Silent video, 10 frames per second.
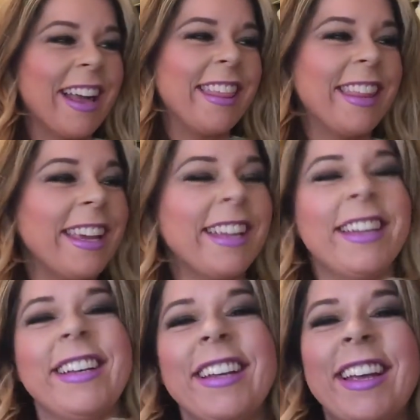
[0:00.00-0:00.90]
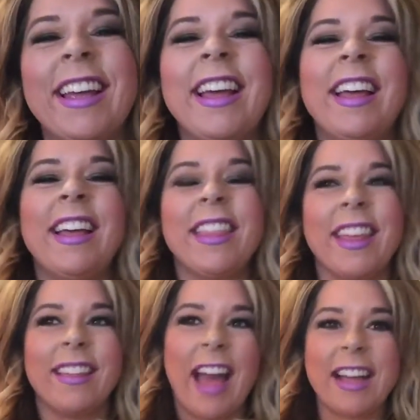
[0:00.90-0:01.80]
And then
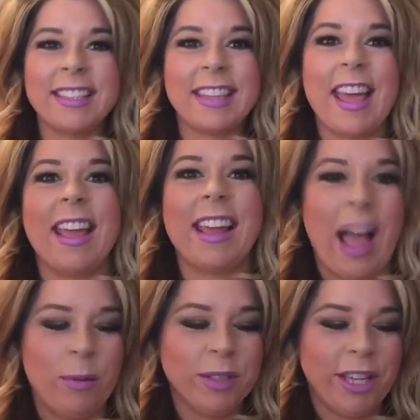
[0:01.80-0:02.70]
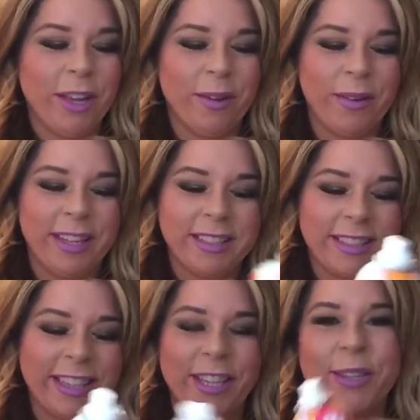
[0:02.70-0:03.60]
the last thing I will do
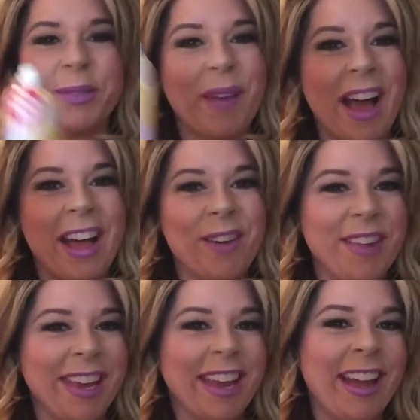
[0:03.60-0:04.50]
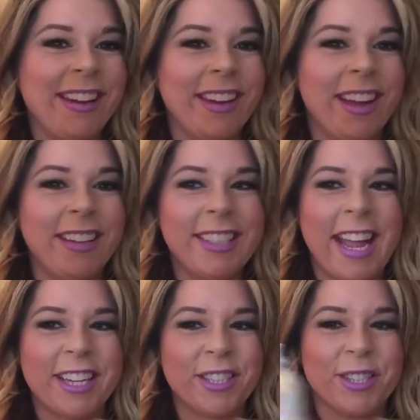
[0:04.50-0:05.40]
is use my Amika Undone
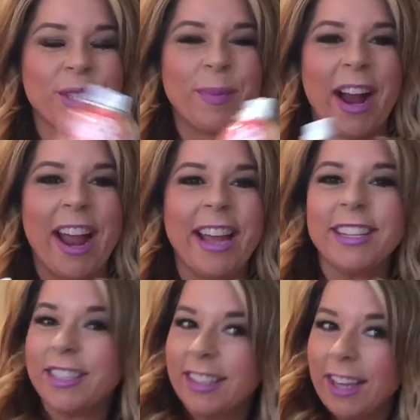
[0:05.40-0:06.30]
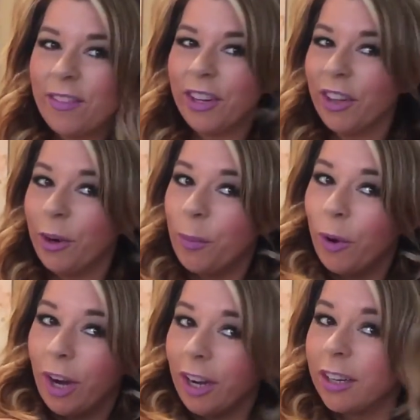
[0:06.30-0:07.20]
Texture Spray just to give it a little more